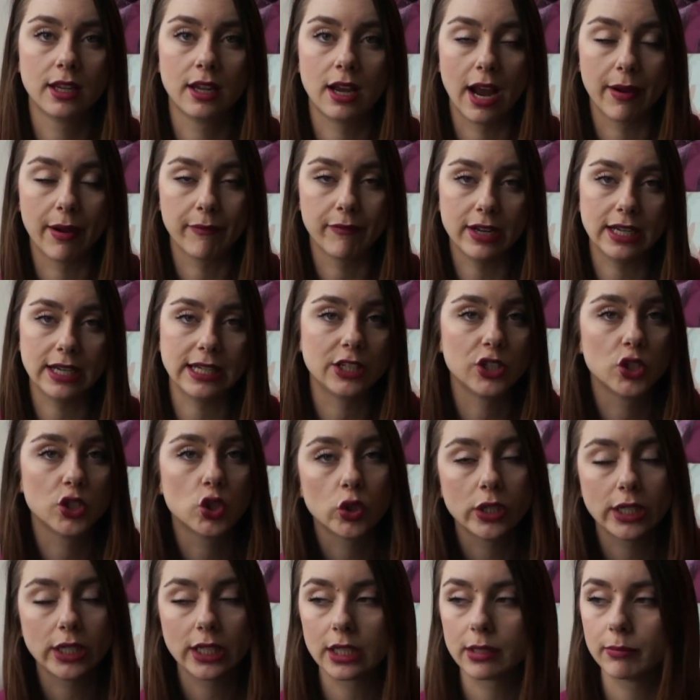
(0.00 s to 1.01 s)
I'm really
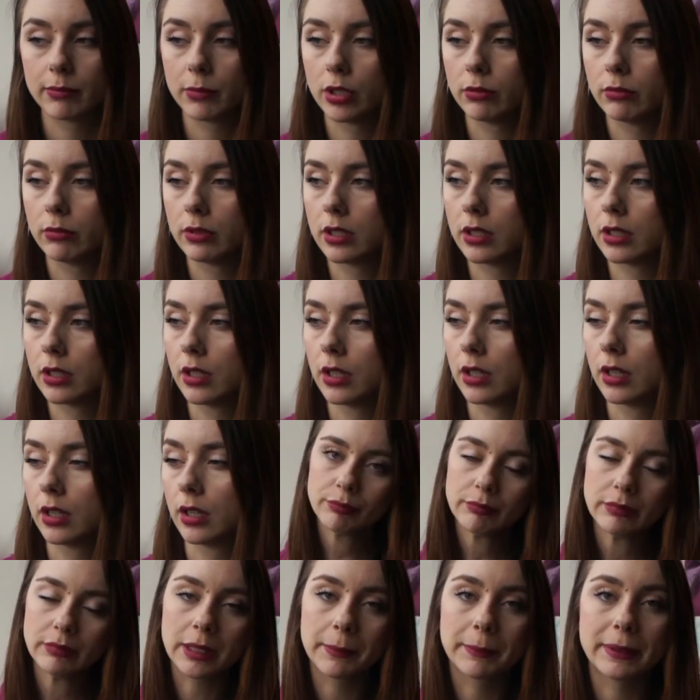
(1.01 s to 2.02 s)
enjoying at the moment.
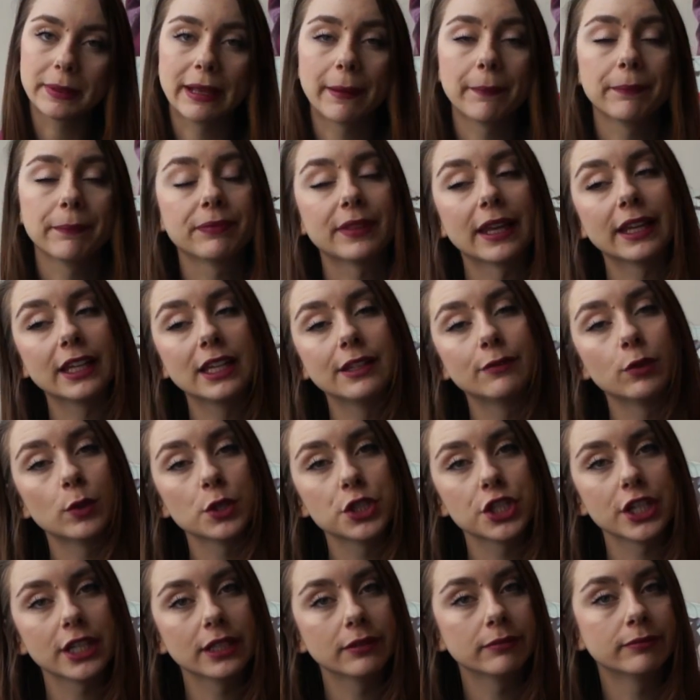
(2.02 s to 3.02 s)
Yeah, thank you for
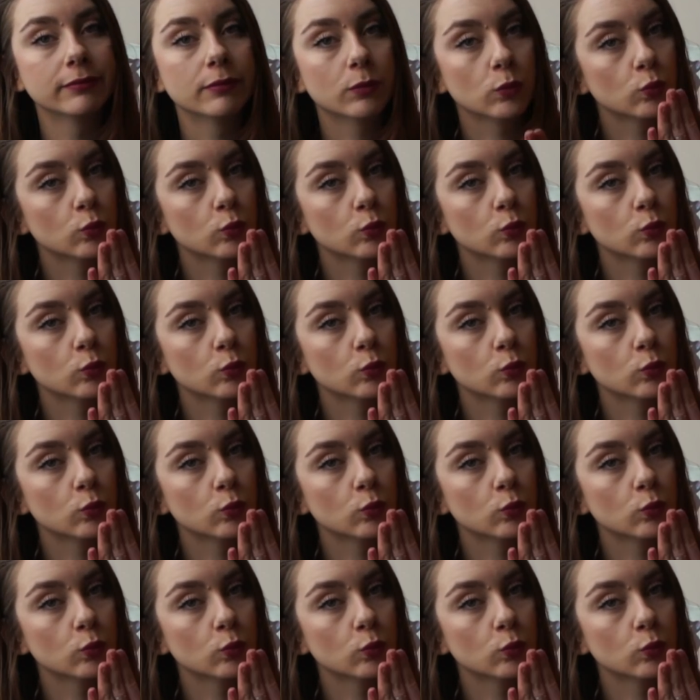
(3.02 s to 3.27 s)
watching.